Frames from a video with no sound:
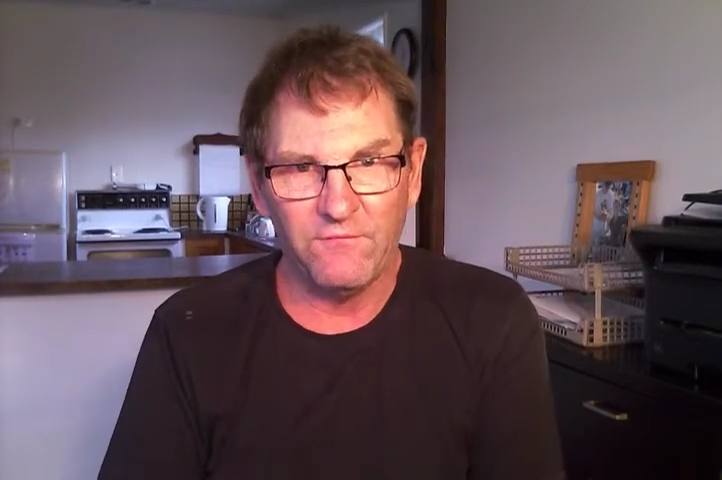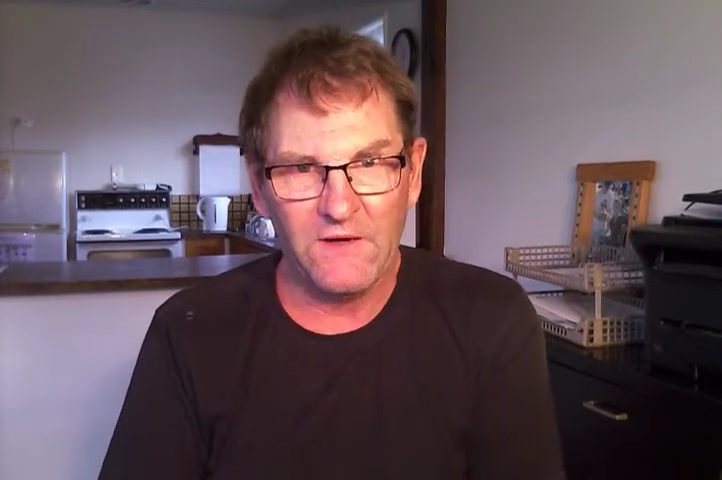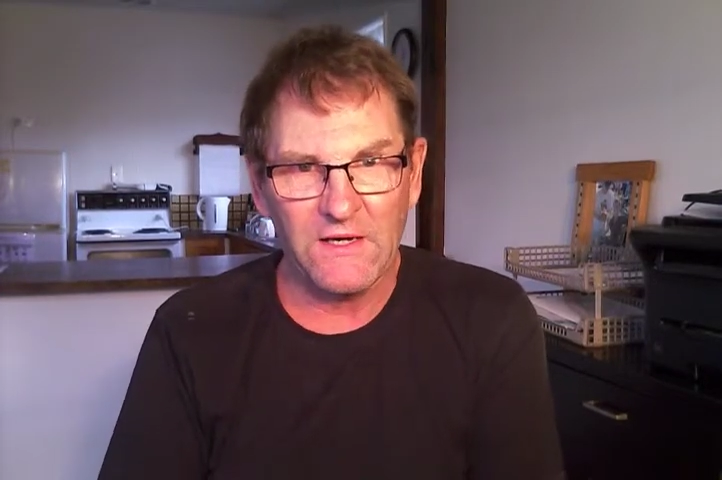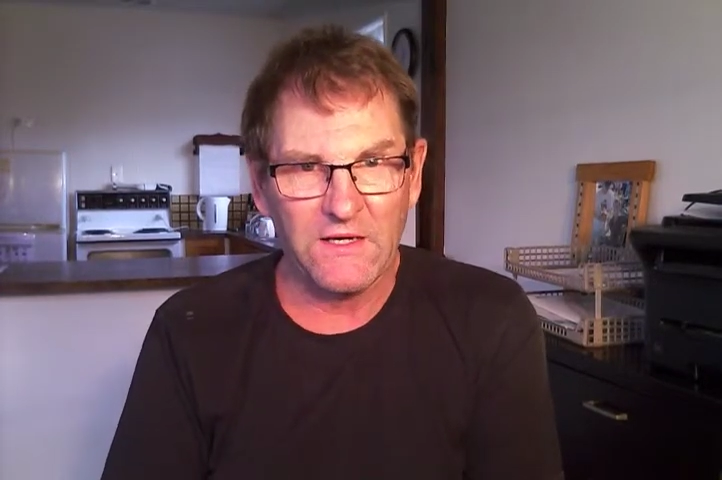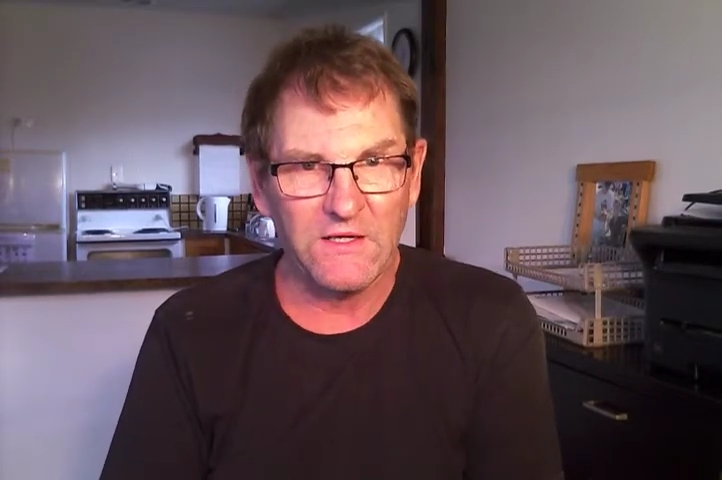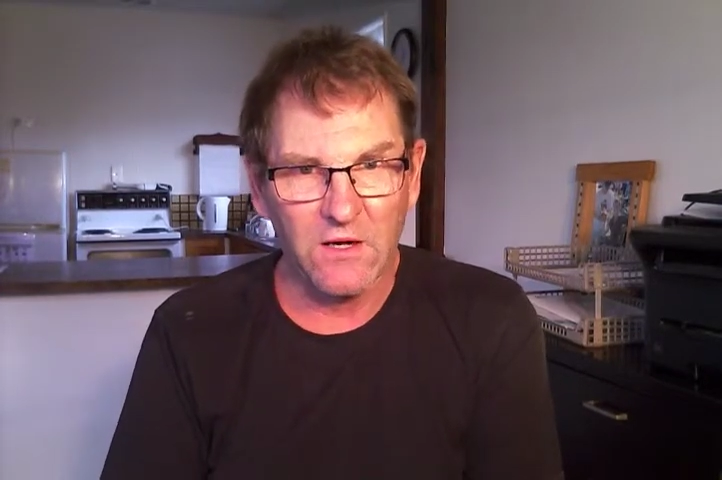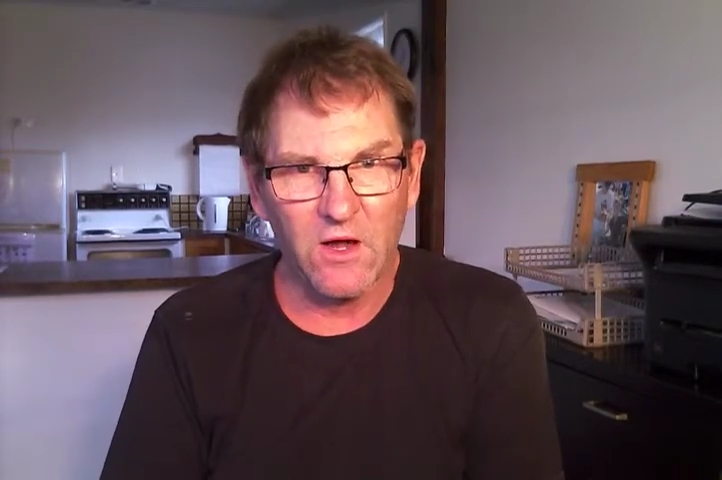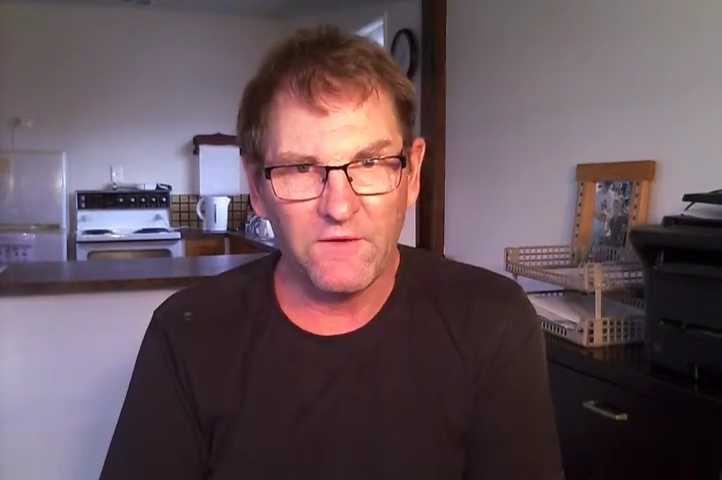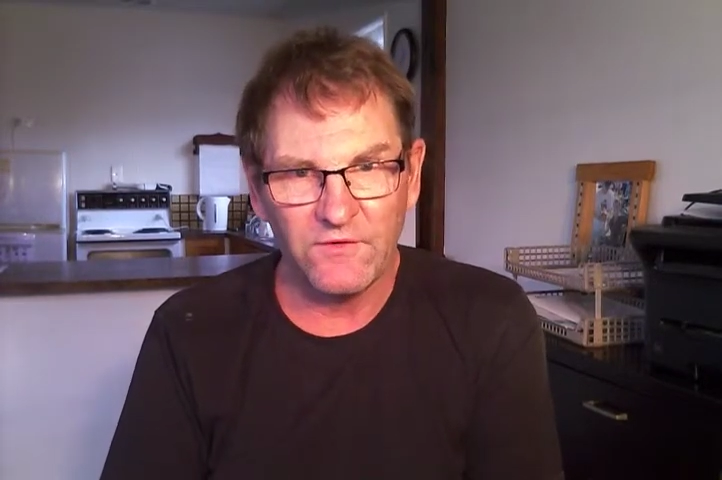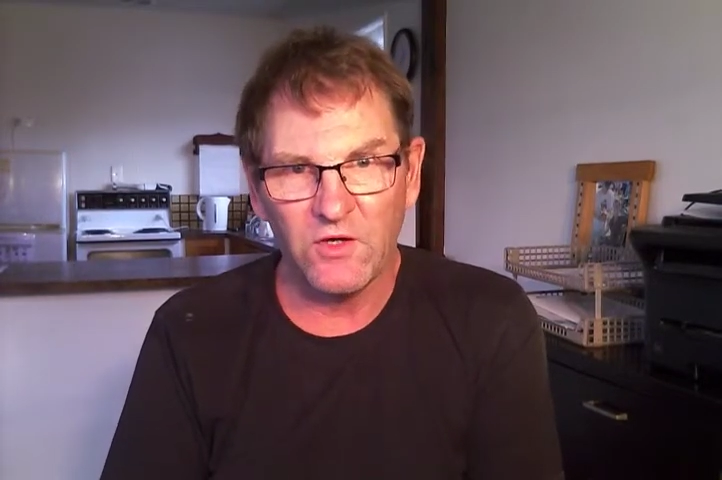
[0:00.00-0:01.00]
feeling in your
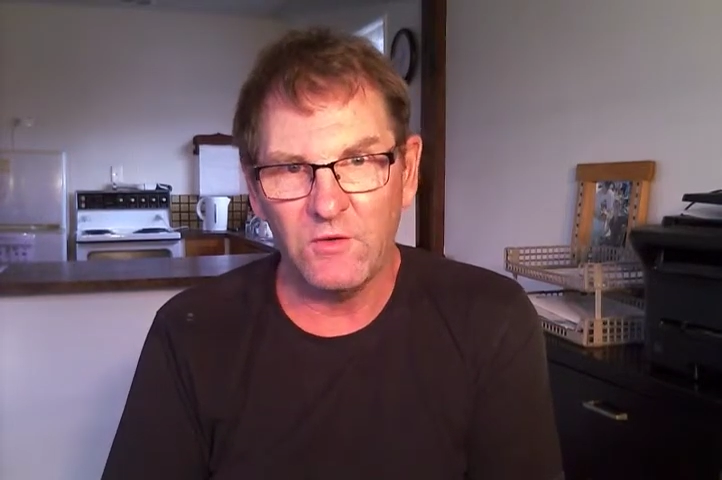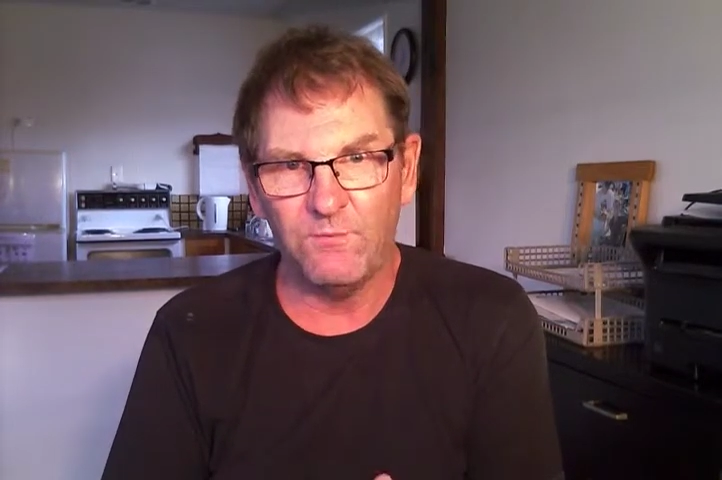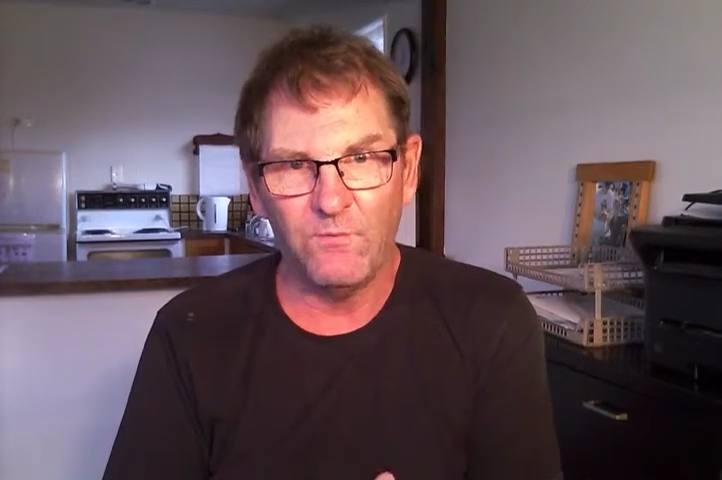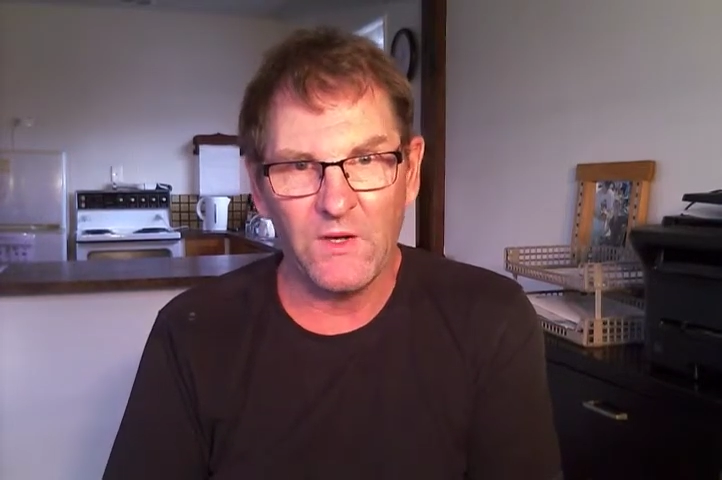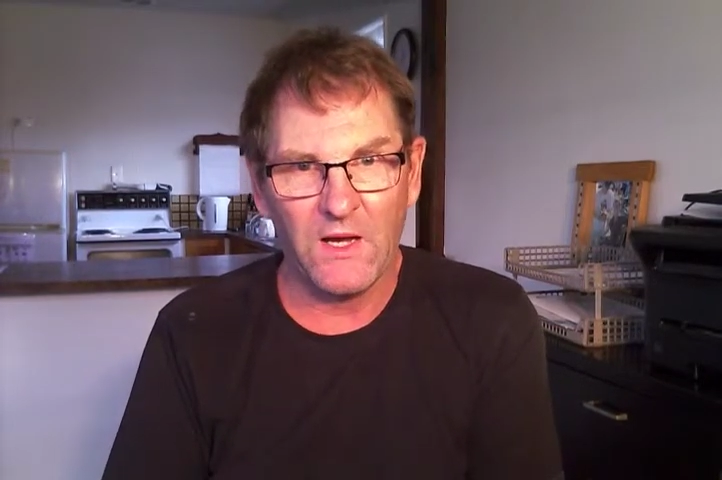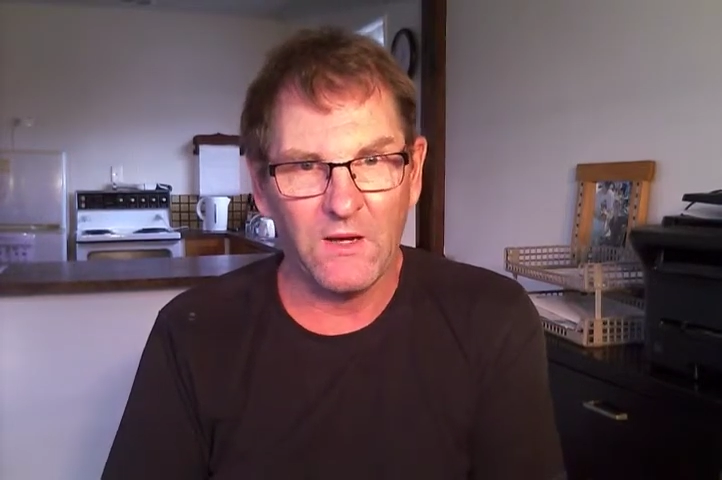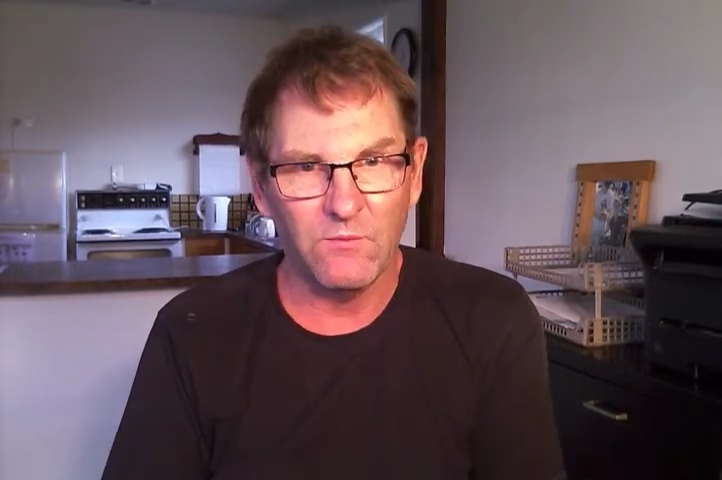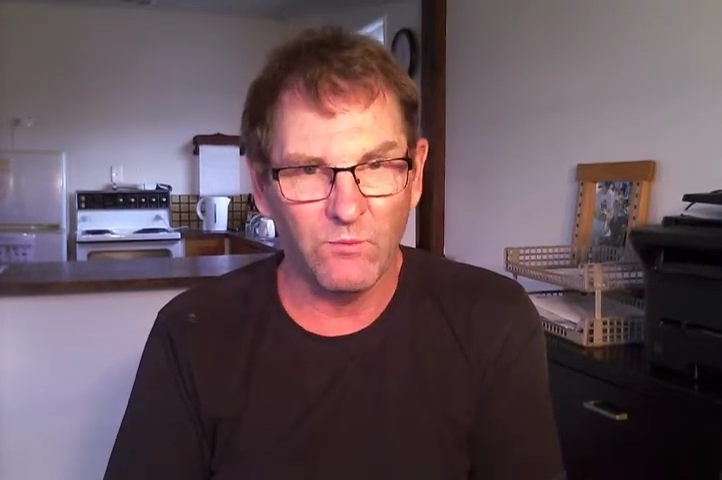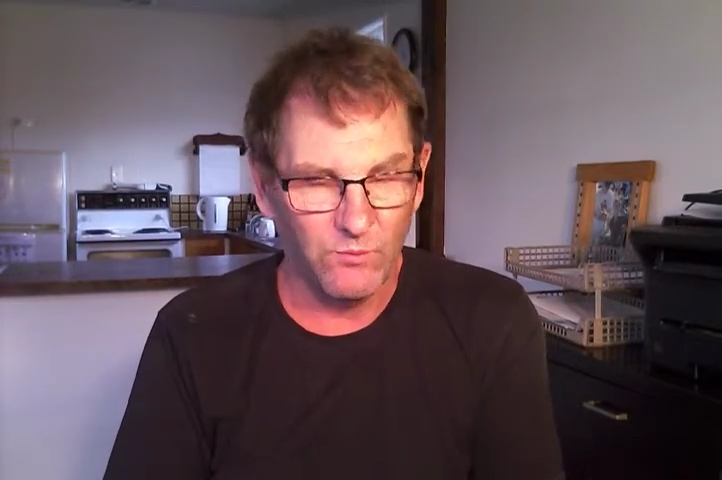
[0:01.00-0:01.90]
life too, to